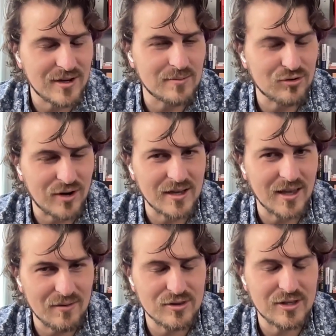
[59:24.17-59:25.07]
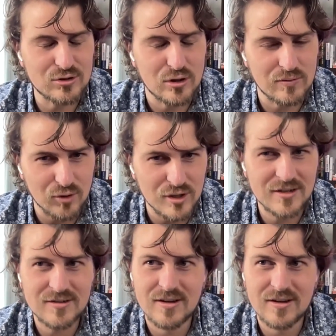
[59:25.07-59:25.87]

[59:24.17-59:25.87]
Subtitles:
and I'm trying everything to avoid it.